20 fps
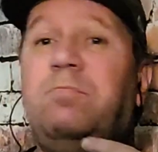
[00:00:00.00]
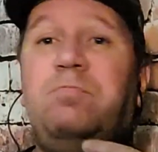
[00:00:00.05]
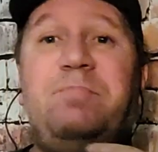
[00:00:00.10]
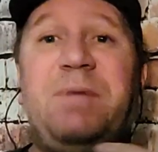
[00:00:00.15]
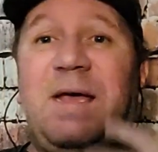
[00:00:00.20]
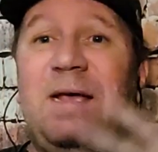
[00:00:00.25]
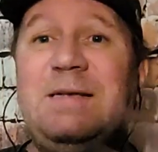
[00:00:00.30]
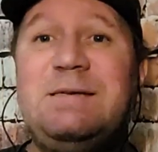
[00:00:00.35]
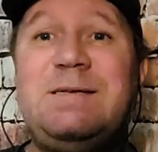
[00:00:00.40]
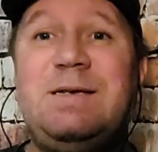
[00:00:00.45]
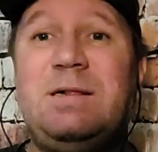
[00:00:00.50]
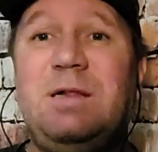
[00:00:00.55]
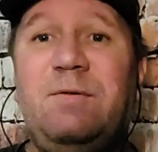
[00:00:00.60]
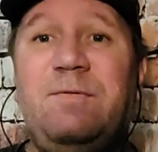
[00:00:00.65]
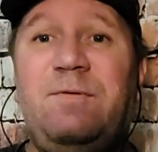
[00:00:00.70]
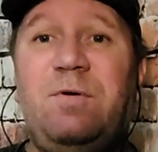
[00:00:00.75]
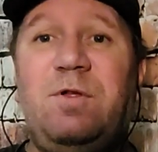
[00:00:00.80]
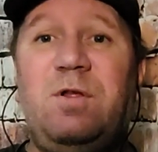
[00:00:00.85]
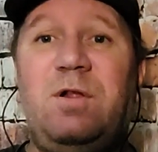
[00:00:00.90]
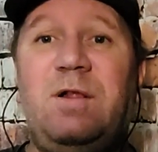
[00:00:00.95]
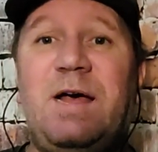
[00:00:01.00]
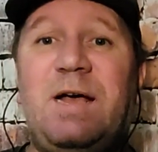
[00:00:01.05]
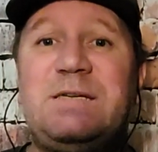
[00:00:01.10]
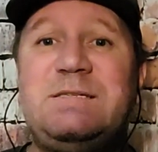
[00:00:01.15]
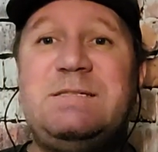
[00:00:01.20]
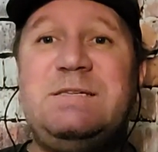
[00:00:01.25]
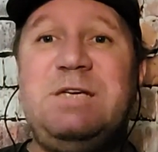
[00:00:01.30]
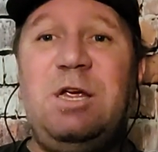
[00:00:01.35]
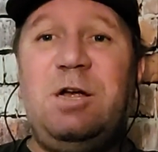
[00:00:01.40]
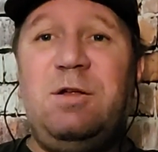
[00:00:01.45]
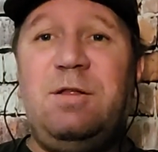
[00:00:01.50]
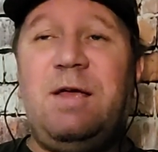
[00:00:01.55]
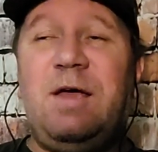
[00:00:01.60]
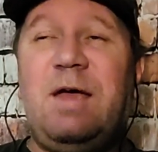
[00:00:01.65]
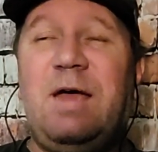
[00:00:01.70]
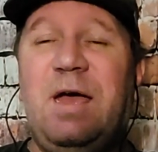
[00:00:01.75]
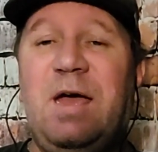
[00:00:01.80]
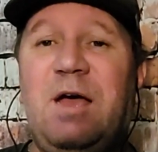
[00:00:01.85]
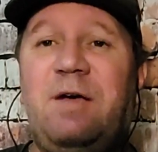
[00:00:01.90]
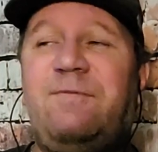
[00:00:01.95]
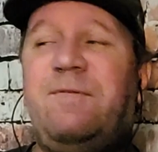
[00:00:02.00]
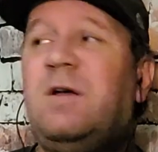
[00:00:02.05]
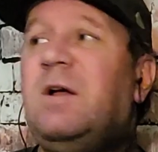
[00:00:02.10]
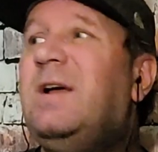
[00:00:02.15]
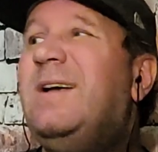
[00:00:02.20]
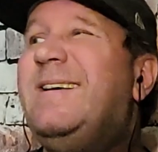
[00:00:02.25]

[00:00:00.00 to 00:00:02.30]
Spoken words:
basically for the last year and a half,